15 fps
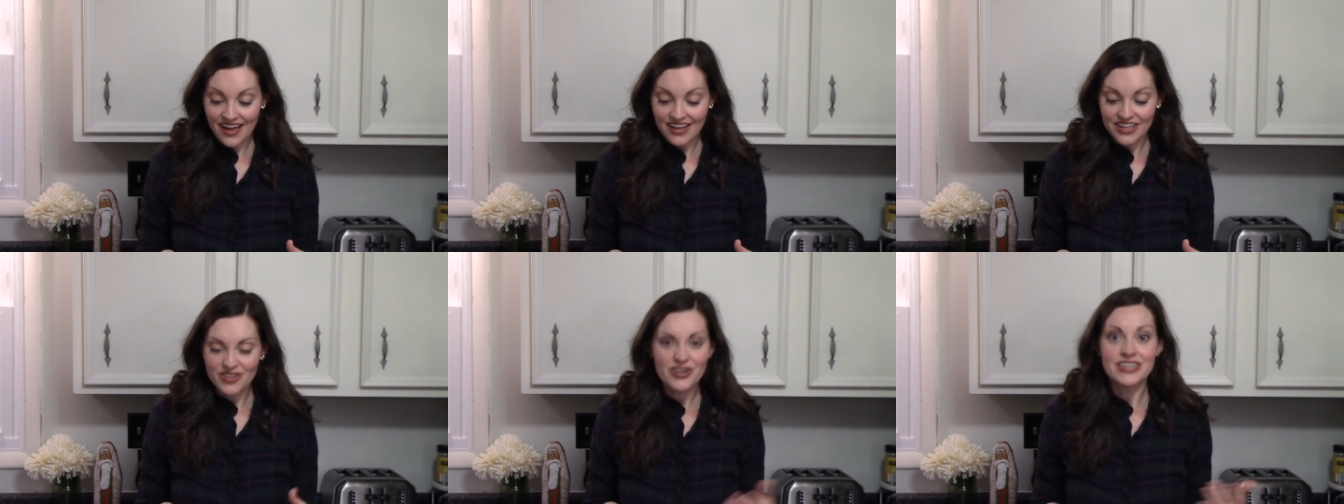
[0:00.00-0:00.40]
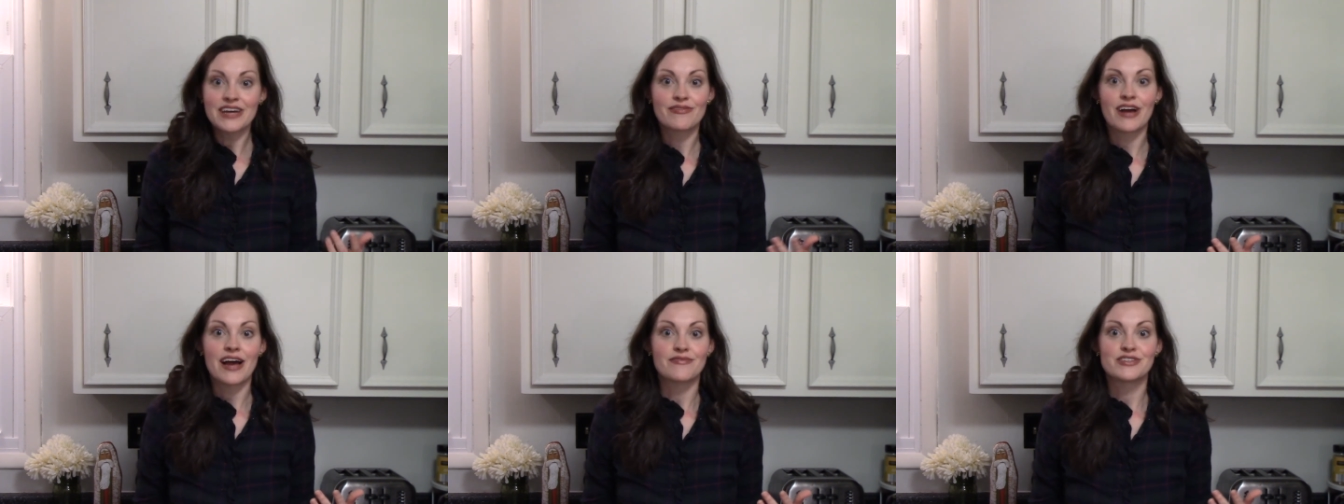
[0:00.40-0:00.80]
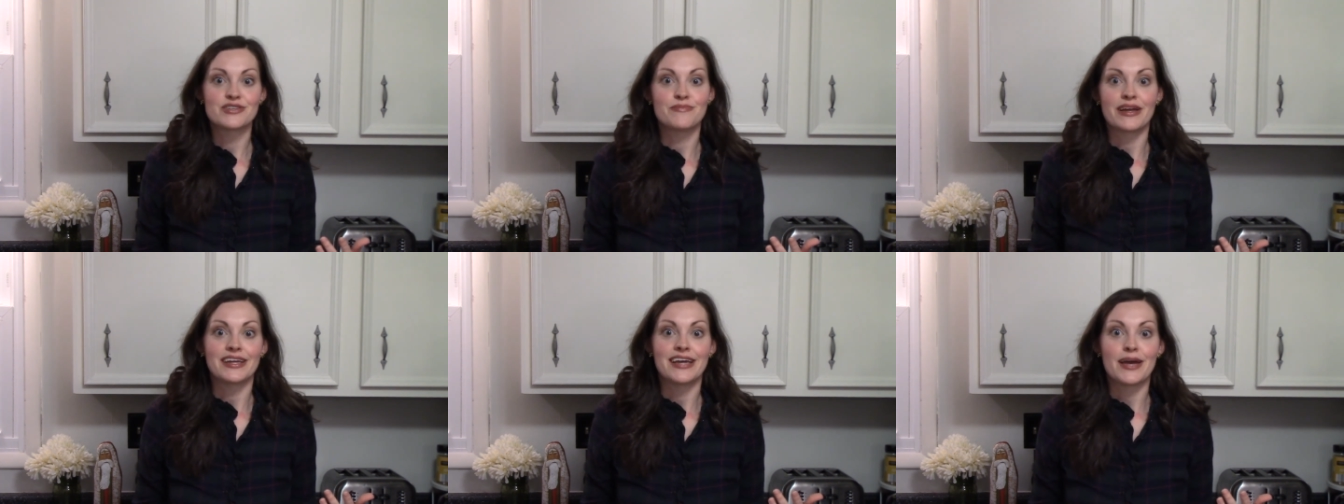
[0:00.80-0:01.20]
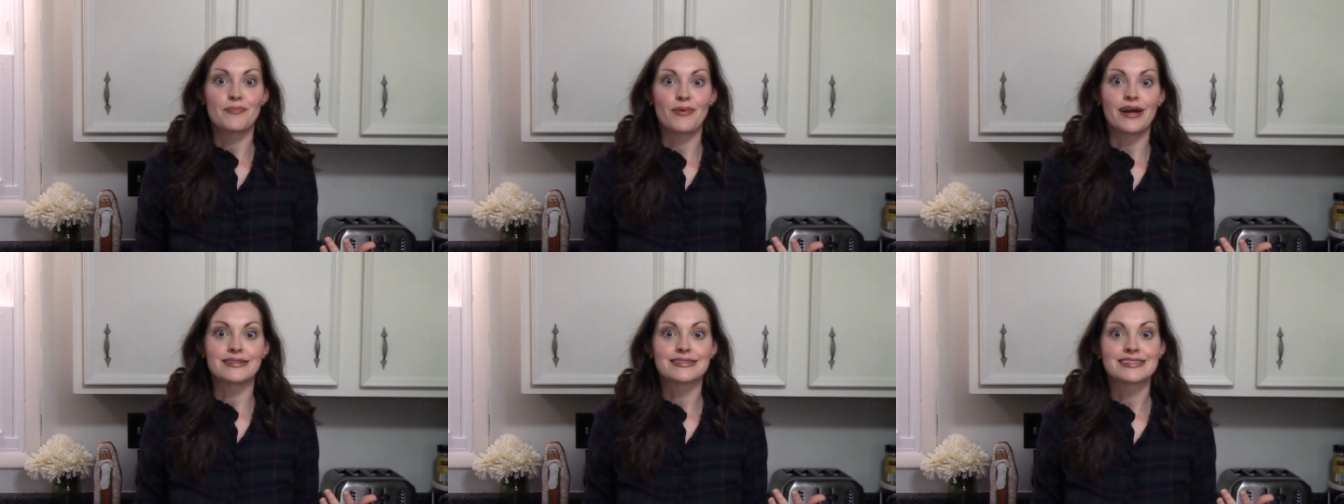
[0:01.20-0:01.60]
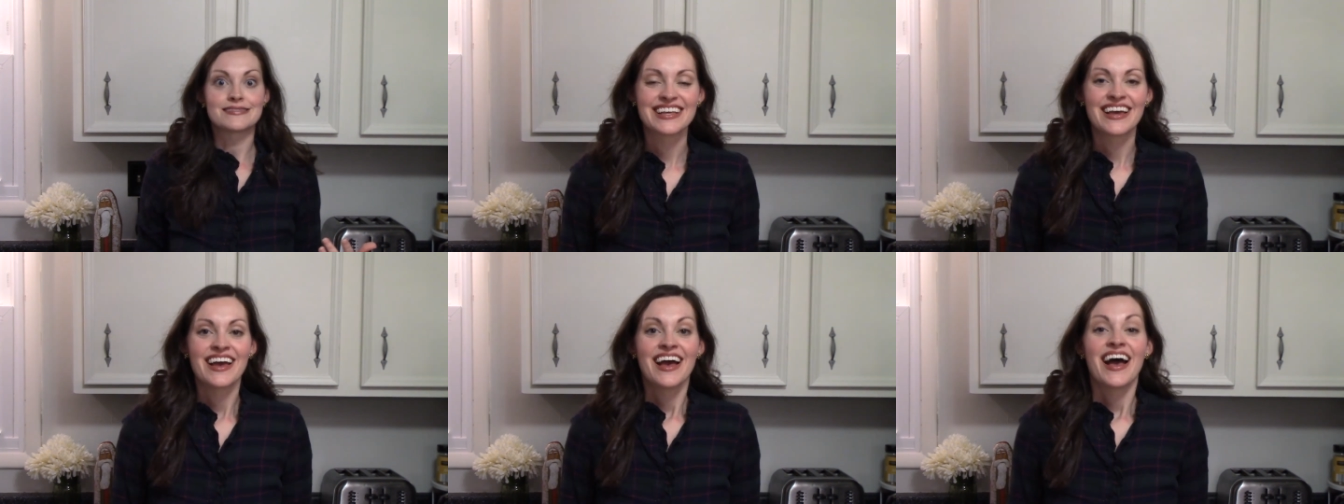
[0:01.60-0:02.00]
you can never have too many aprons.
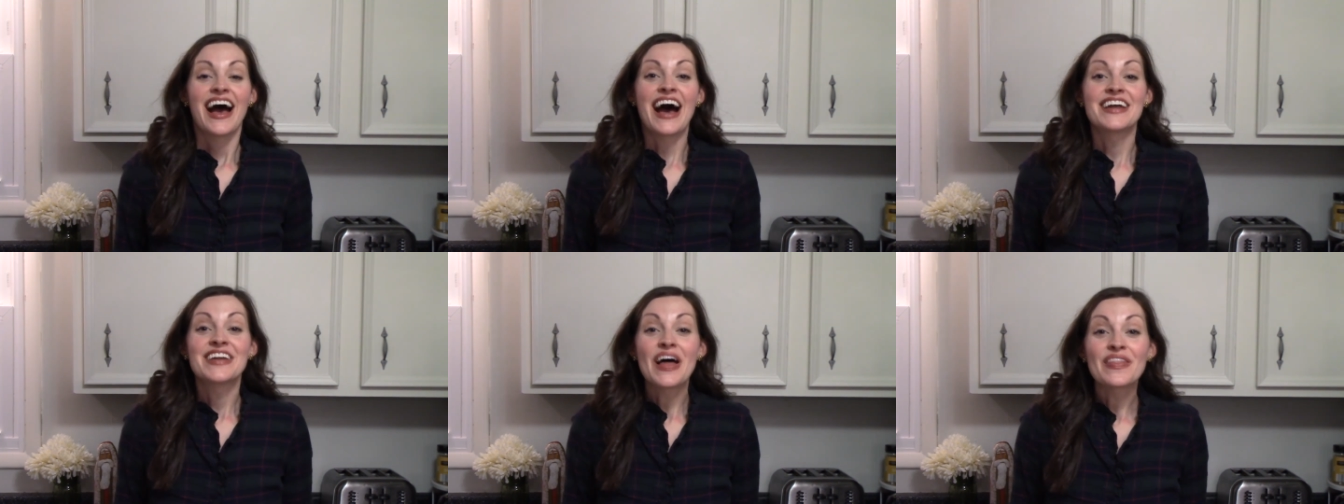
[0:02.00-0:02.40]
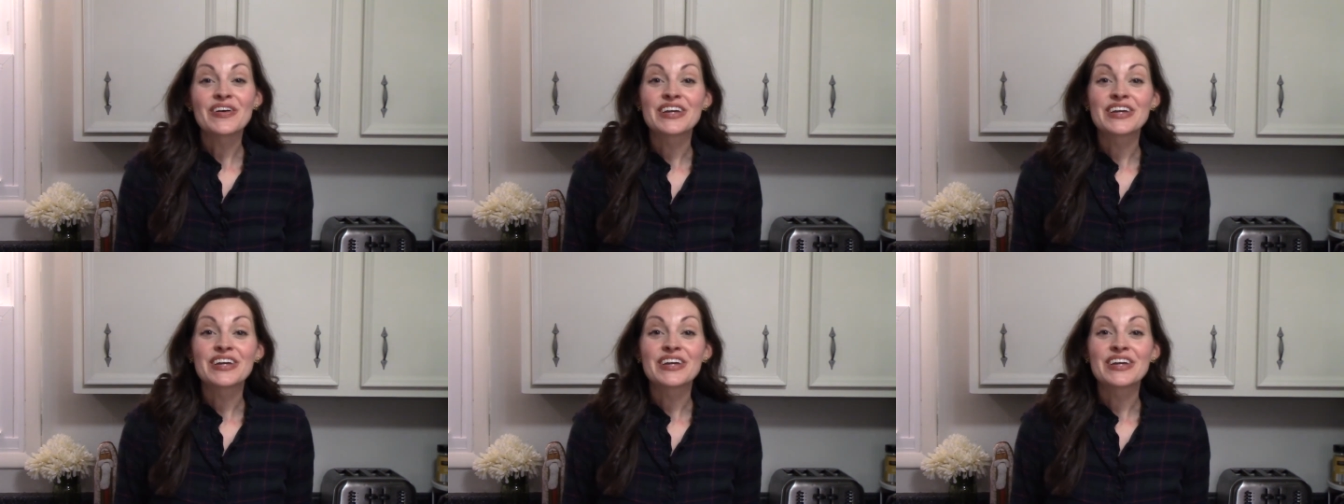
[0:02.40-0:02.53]
Another